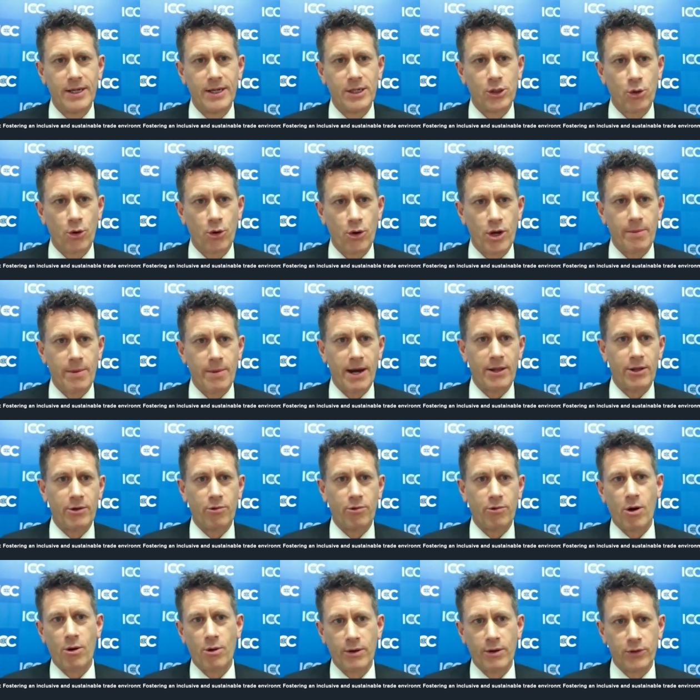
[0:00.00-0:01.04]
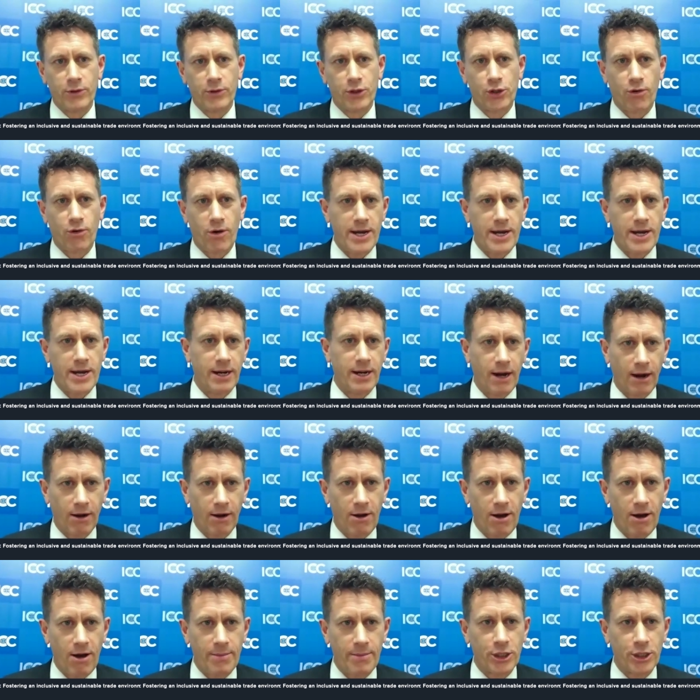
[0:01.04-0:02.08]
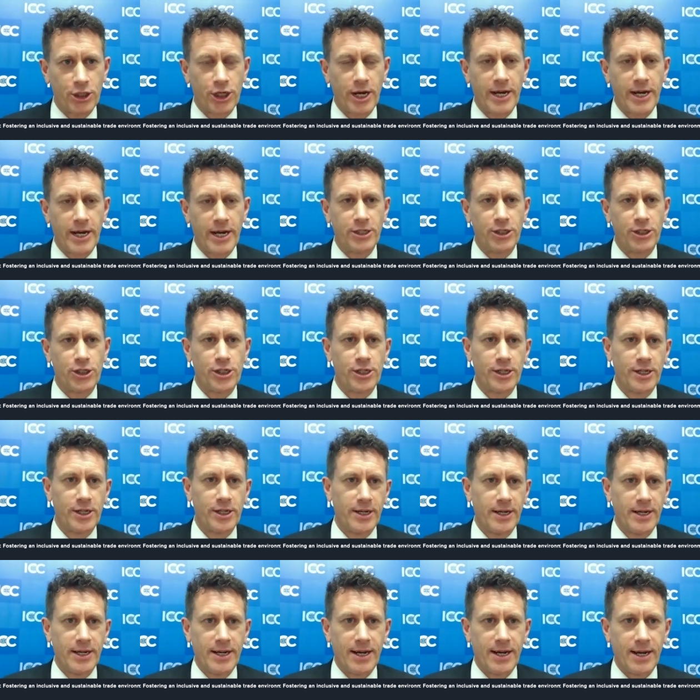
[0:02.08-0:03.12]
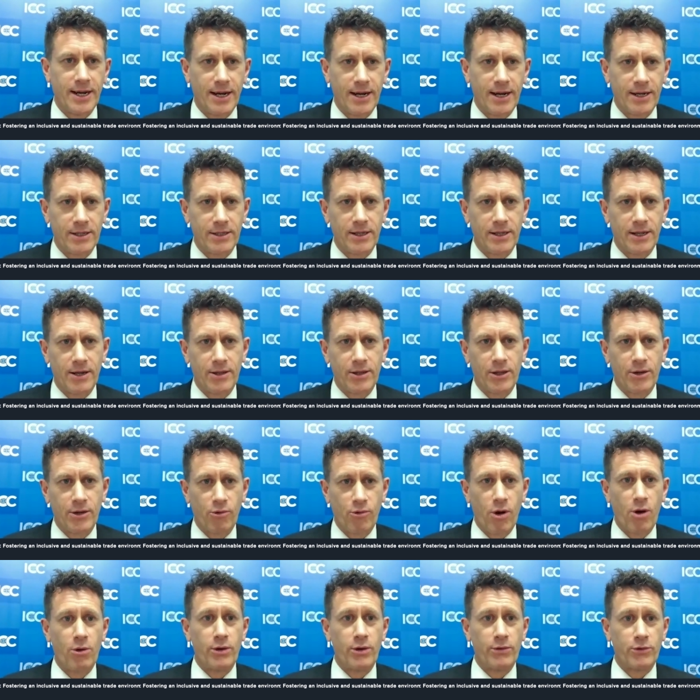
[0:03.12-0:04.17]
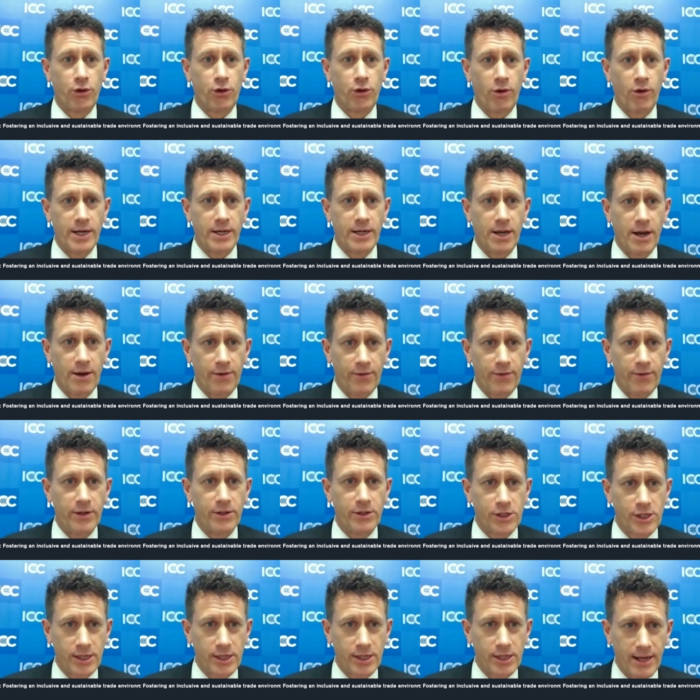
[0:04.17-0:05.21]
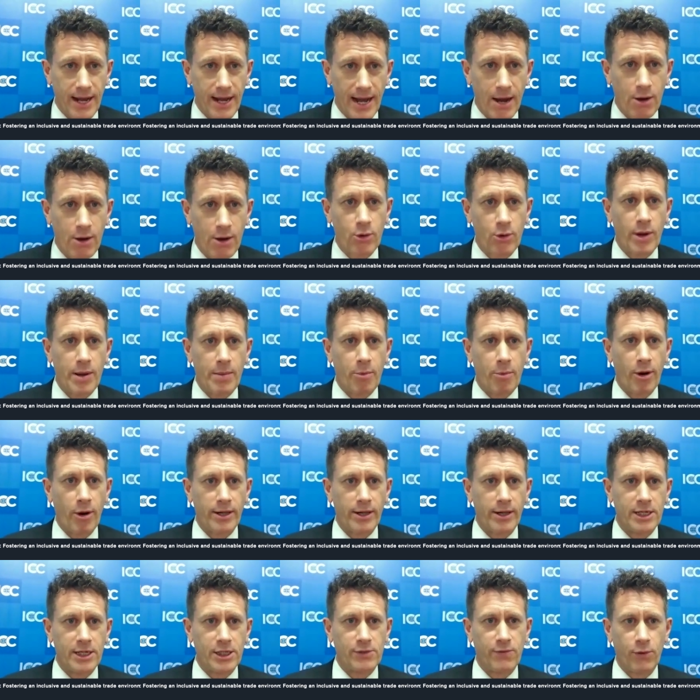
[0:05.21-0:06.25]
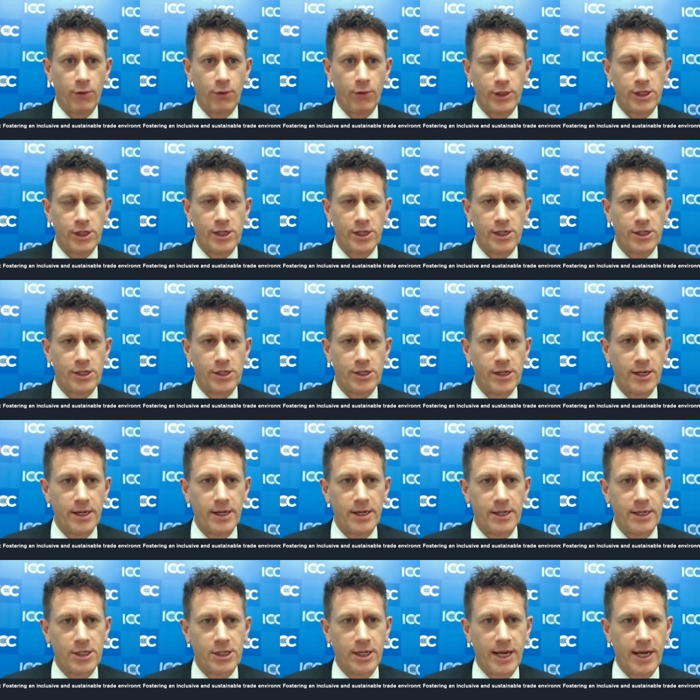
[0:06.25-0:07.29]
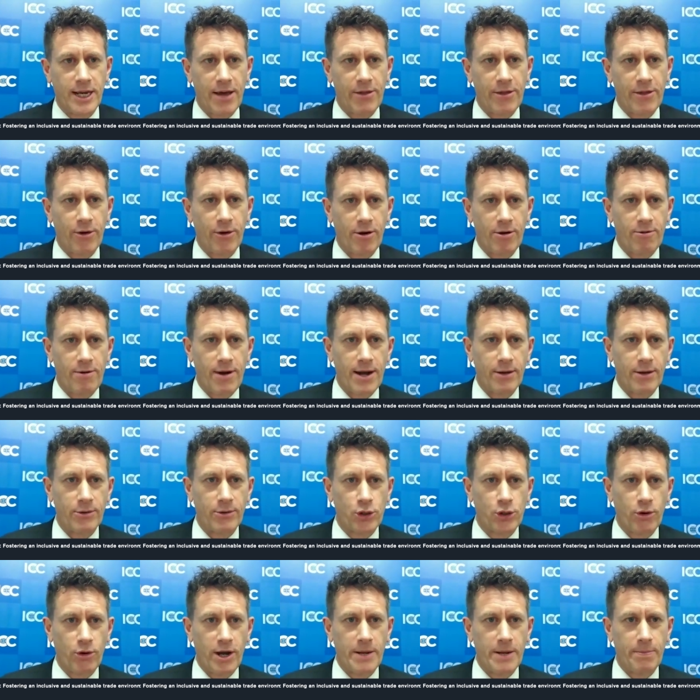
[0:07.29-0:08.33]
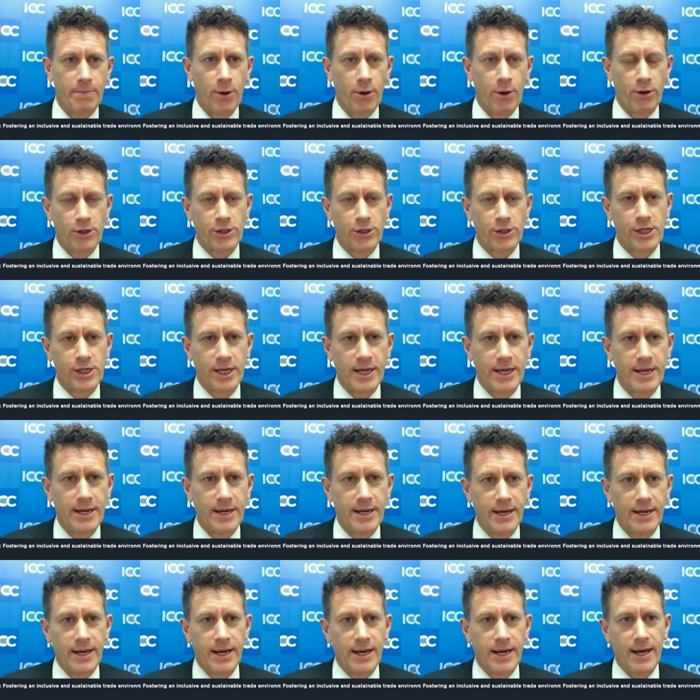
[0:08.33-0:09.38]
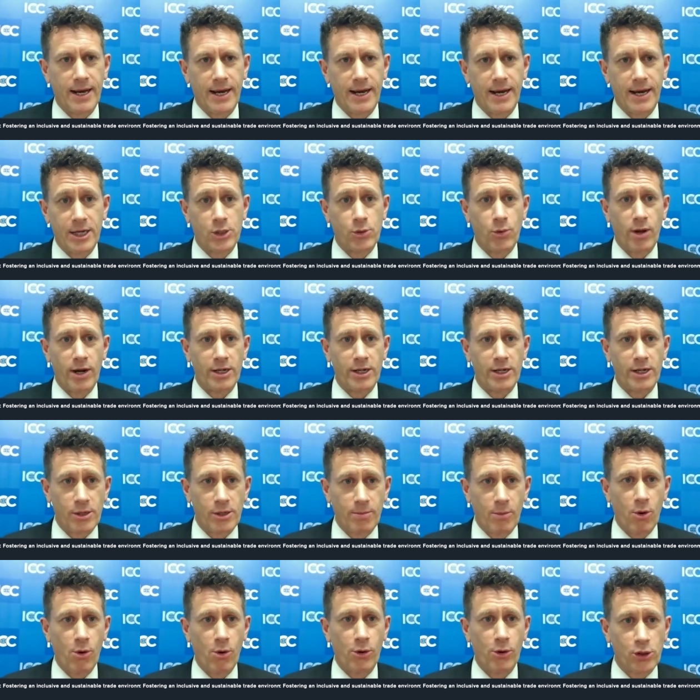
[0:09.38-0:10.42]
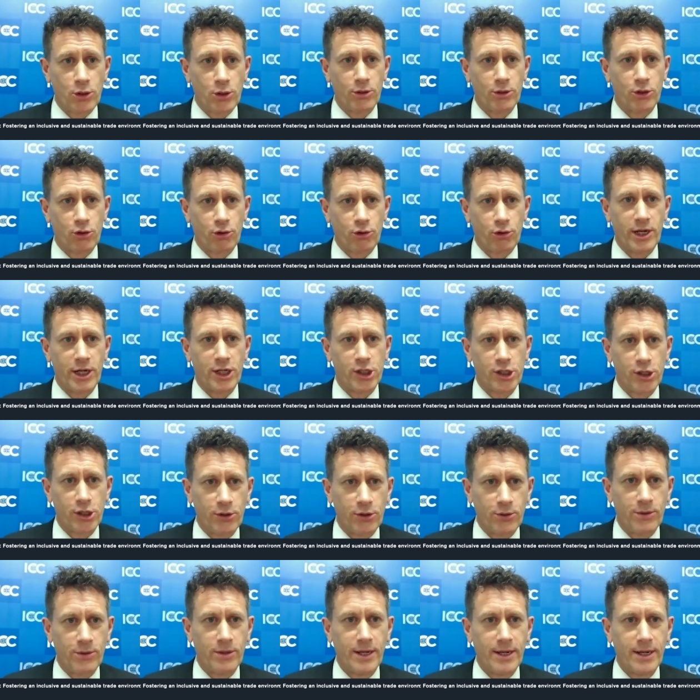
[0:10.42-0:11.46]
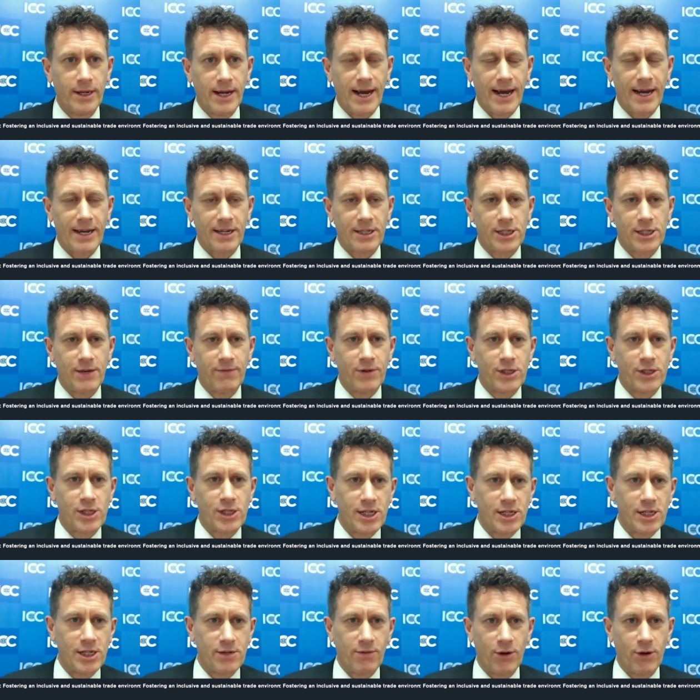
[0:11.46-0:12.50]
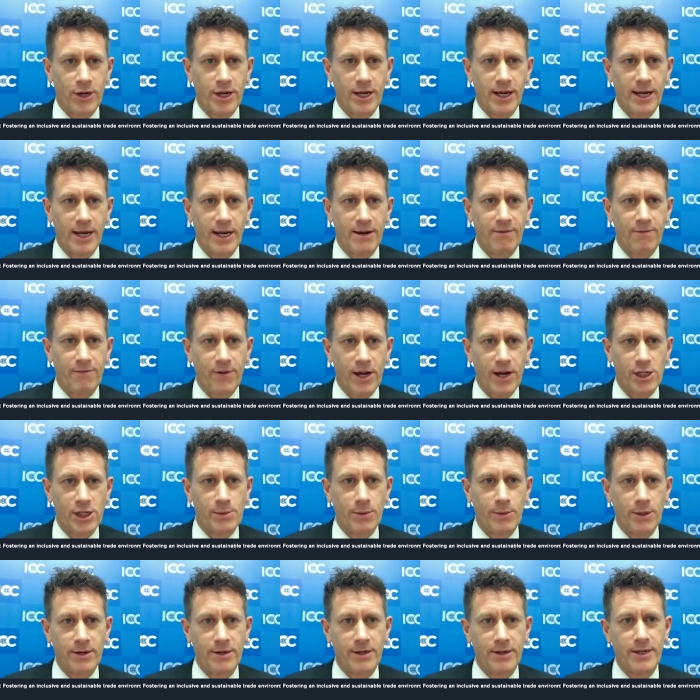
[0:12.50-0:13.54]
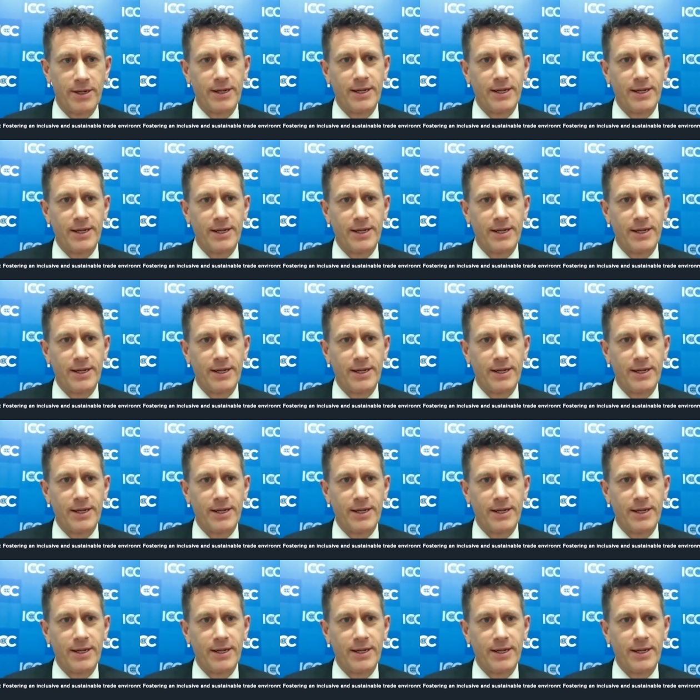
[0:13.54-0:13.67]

talking about the role of trade and climate change, the role of trade governance, and how do we bring these voices together around trade policy, as well as the more sort of traditional activities of looking at investment